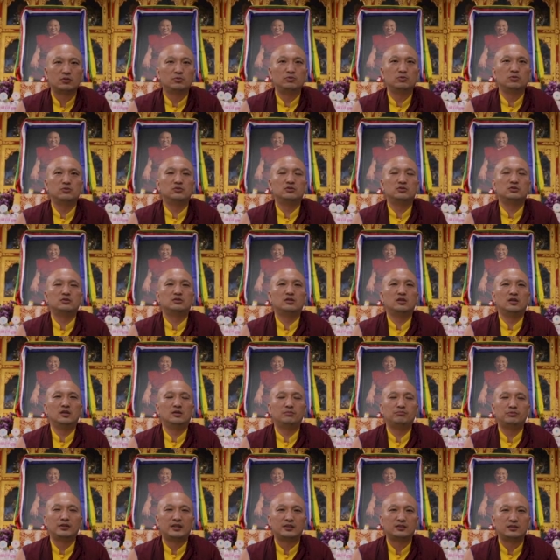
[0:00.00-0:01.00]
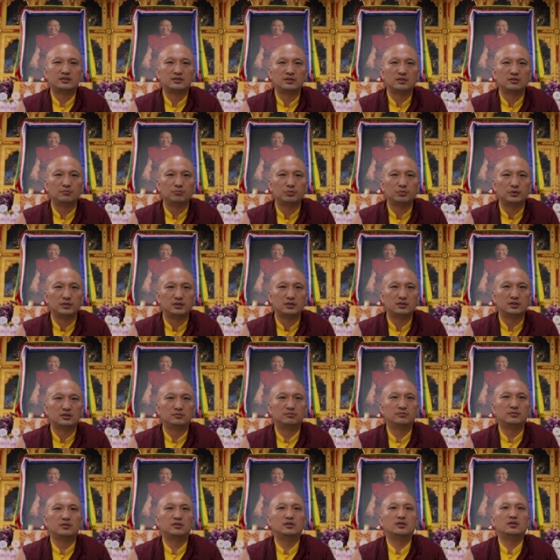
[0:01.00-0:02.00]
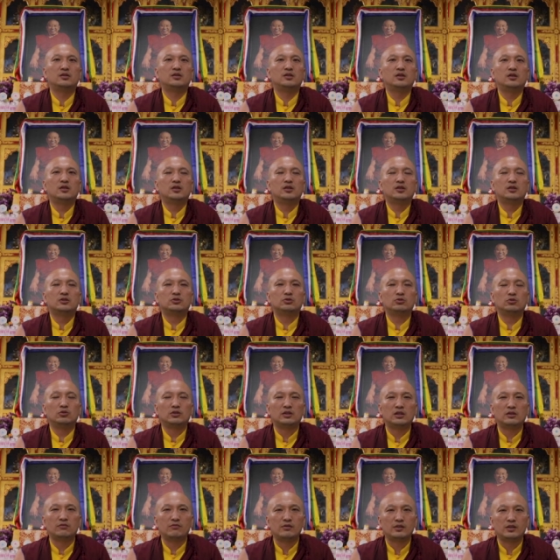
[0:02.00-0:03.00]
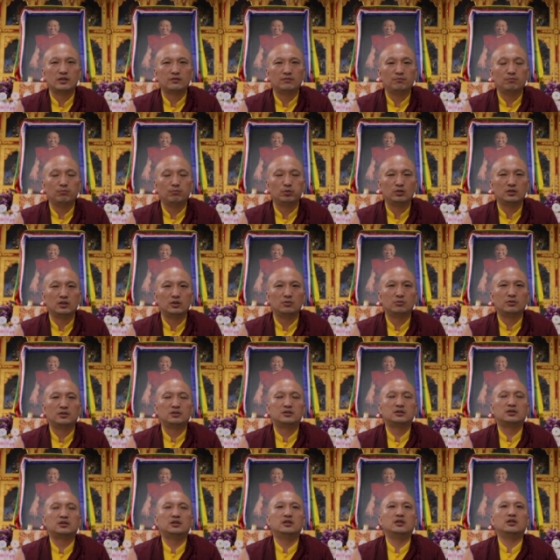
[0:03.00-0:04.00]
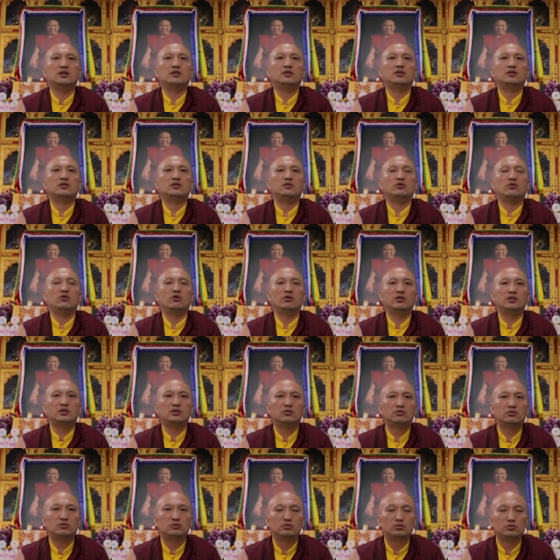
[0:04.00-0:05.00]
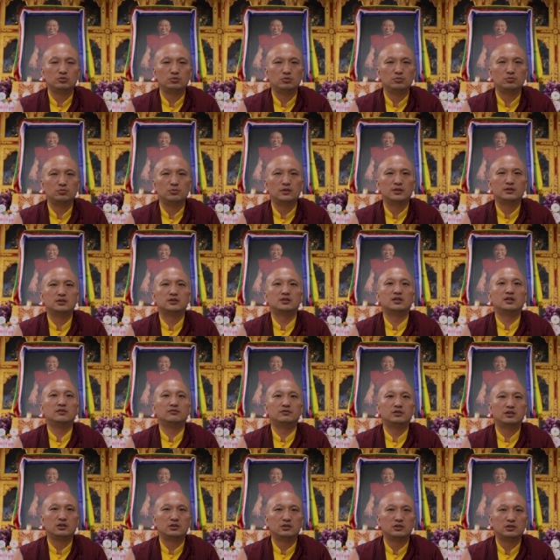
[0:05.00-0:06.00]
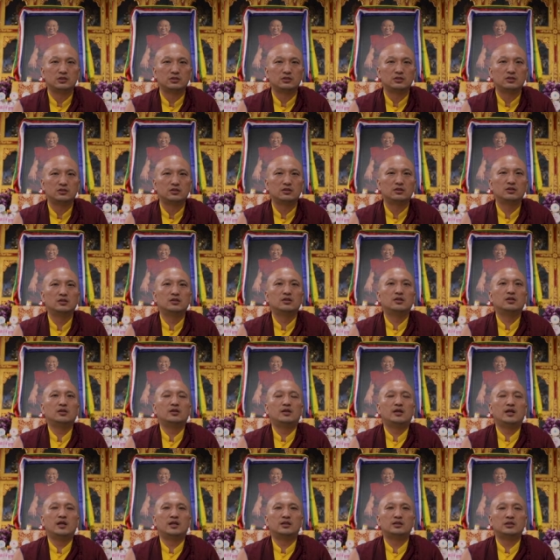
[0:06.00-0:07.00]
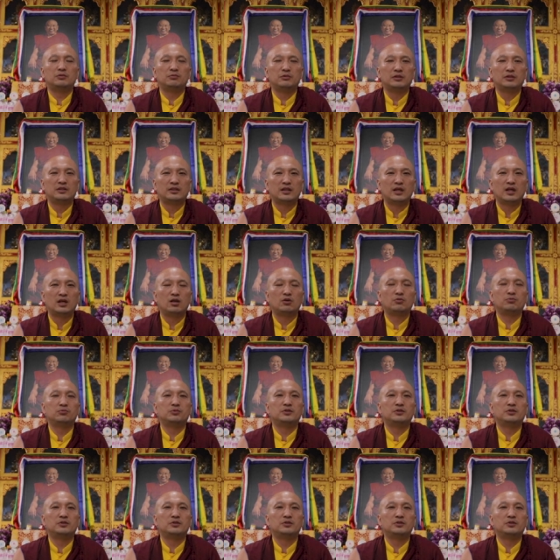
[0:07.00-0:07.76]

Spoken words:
the world practicing Buddhism. So even if Buddha was here, all he could do was give teachings. And even now